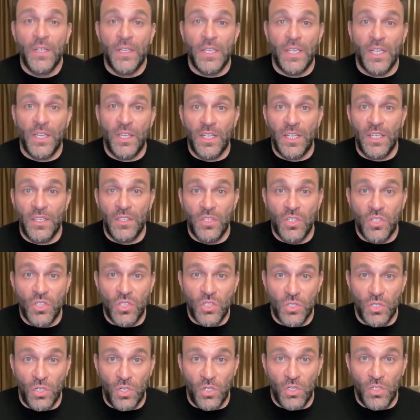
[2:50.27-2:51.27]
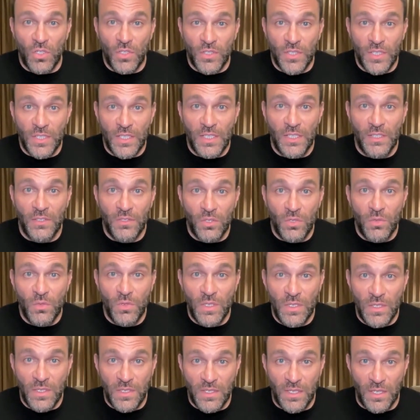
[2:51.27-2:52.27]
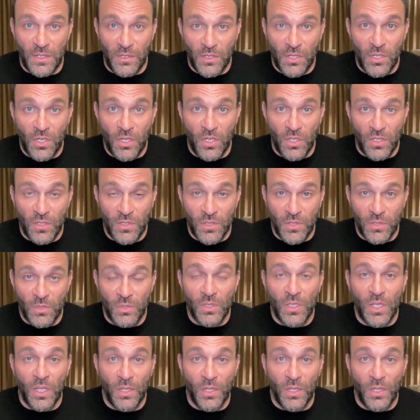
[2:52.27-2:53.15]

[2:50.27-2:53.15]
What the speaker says: It installs into the center console